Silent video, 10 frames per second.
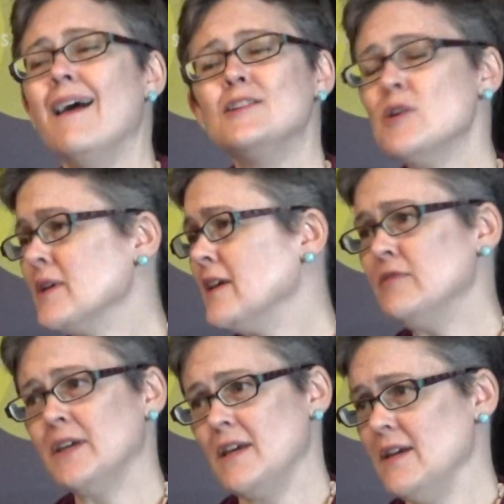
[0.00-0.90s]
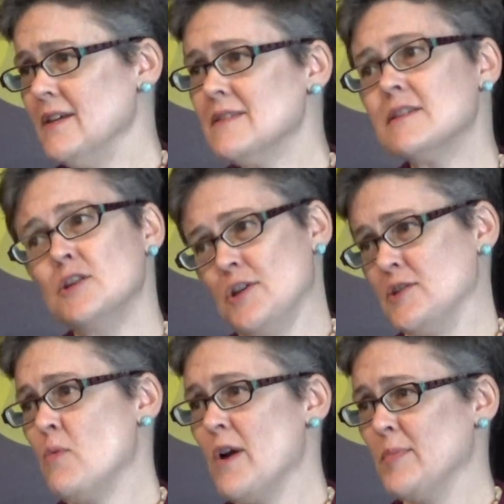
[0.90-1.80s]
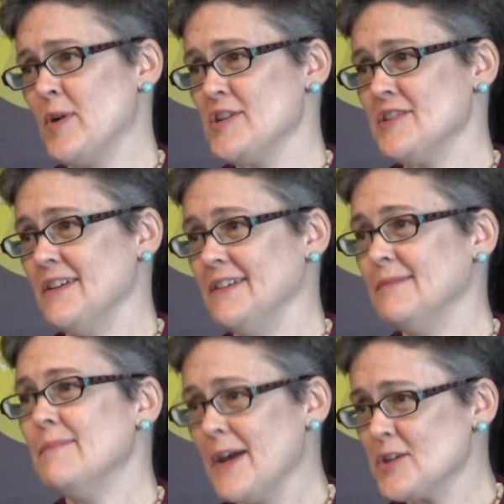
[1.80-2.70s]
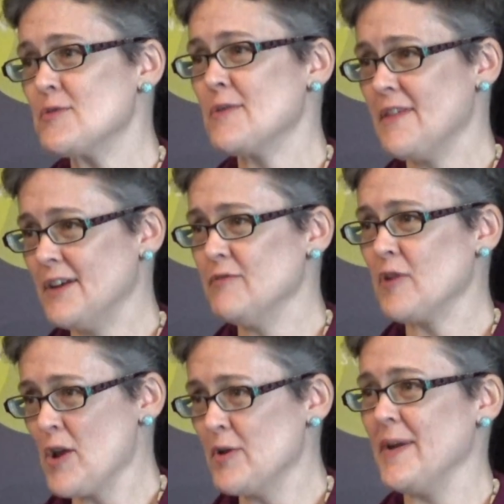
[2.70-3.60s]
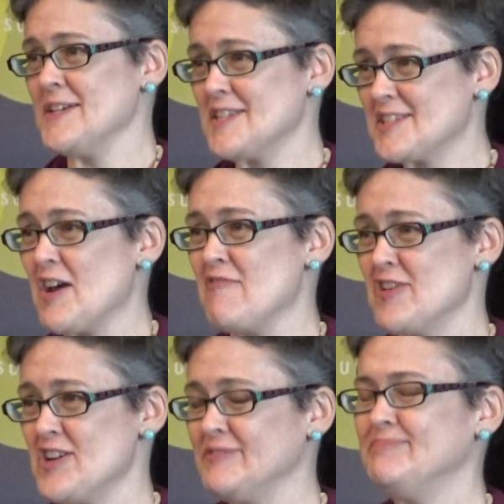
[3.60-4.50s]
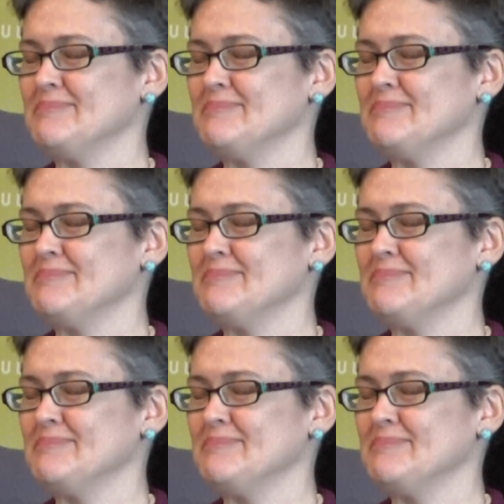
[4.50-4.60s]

Don't give the keys to just one person. Make sure that you've got your bases covered.